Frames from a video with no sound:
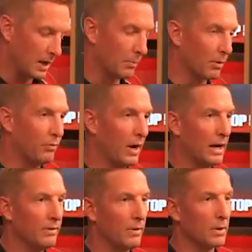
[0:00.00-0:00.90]
At number
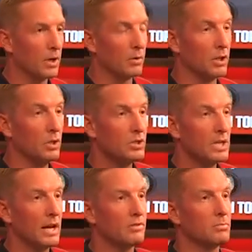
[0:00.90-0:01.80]
5, I'm going to go with
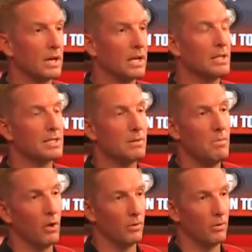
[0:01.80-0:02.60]
UCF's McKenzie